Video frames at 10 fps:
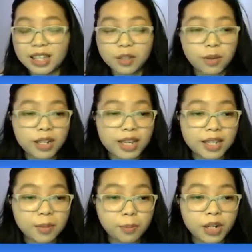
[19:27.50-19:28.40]
And this one
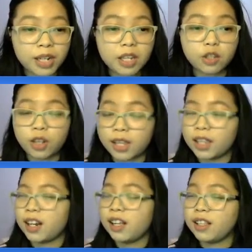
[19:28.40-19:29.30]
is pretty
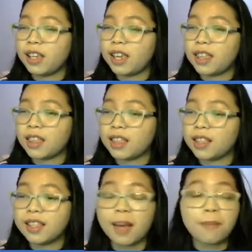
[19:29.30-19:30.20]
general
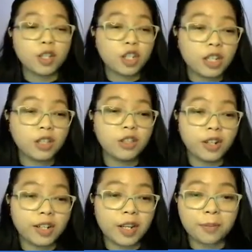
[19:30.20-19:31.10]
in the machine
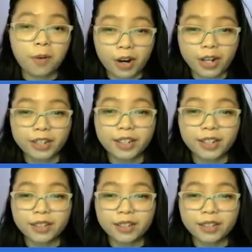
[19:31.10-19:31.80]
learning part.